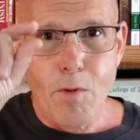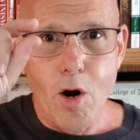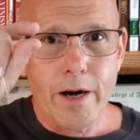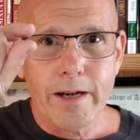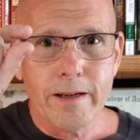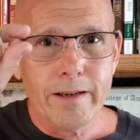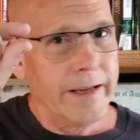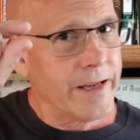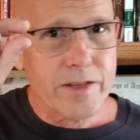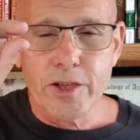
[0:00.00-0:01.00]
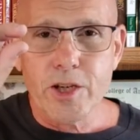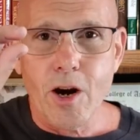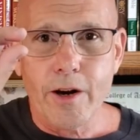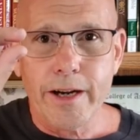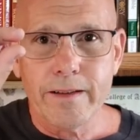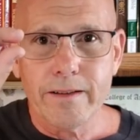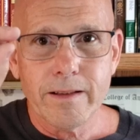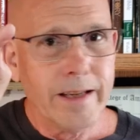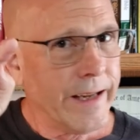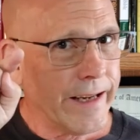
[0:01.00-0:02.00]
The mark is the target.
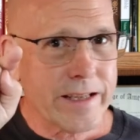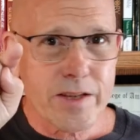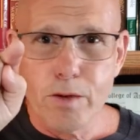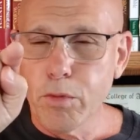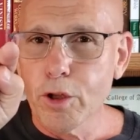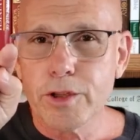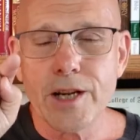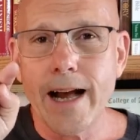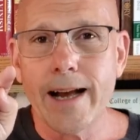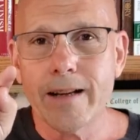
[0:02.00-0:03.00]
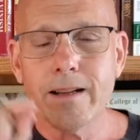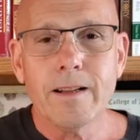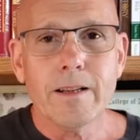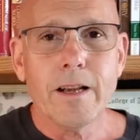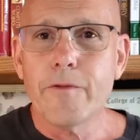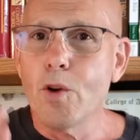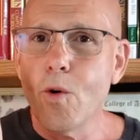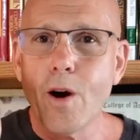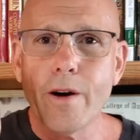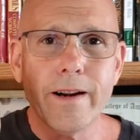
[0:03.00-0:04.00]
It's the bullseye. If
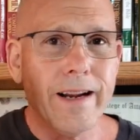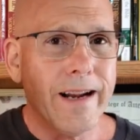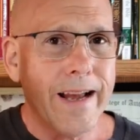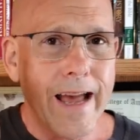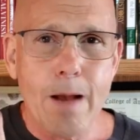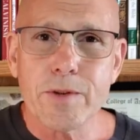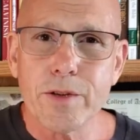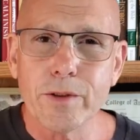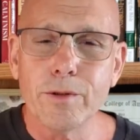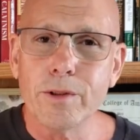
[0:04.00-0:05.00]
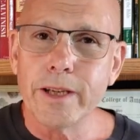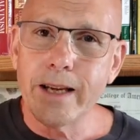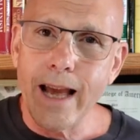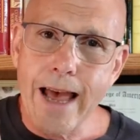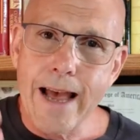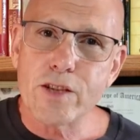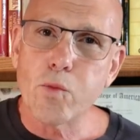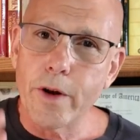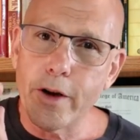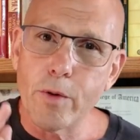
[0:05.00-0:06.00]
you aren't absolutely as
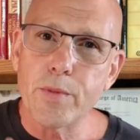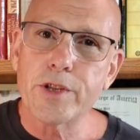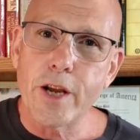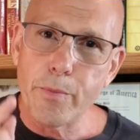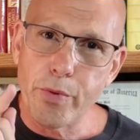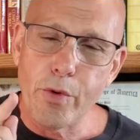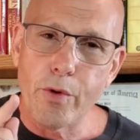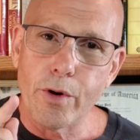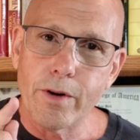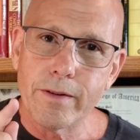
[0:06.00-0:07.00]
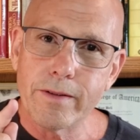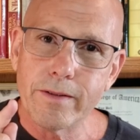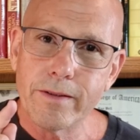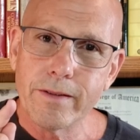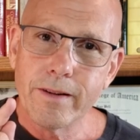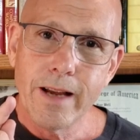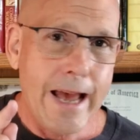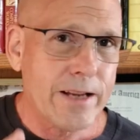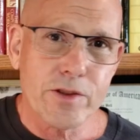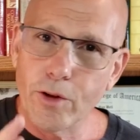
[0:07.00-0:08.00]
100% pure
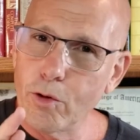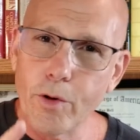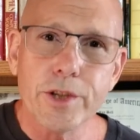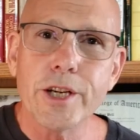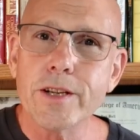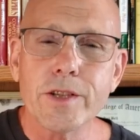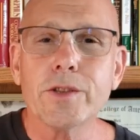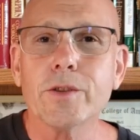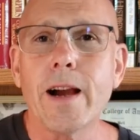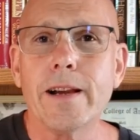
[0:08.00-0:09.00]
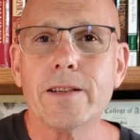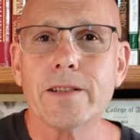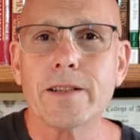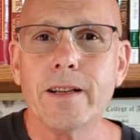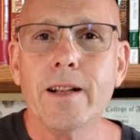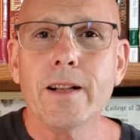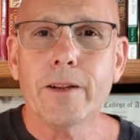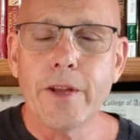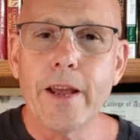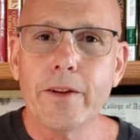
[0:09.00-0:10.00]
as the Lord Jesus Christ,
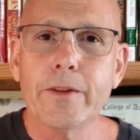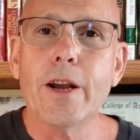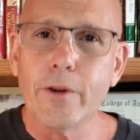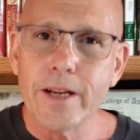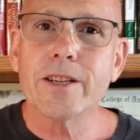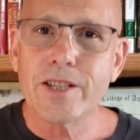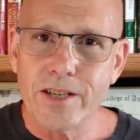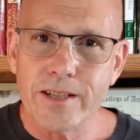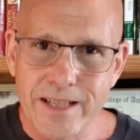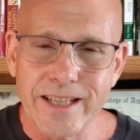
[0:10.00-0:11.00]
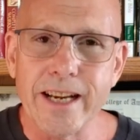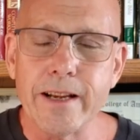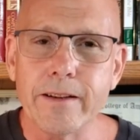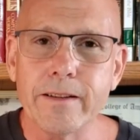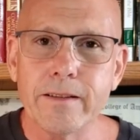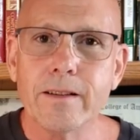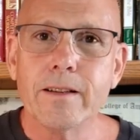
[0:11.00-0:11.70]
then there is sin